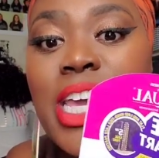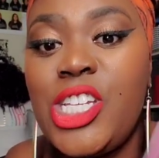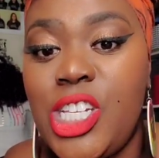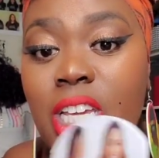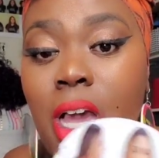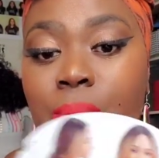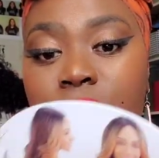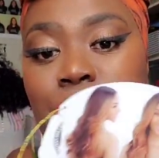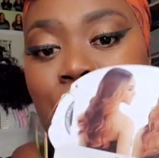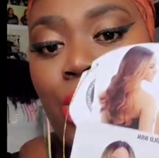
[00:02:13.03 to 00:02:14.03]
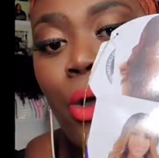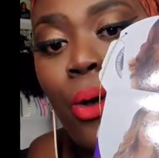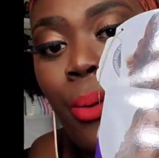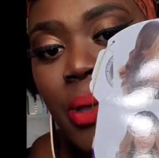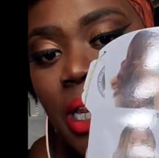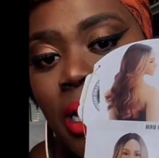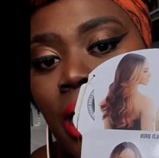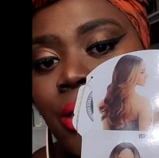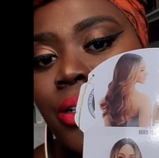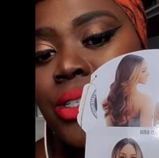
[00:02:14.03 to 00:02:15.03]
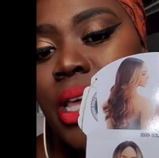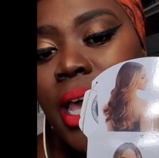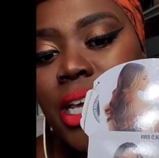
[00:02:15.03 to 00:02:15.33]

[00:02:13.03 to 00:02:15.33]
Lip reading: She comes in so many colors.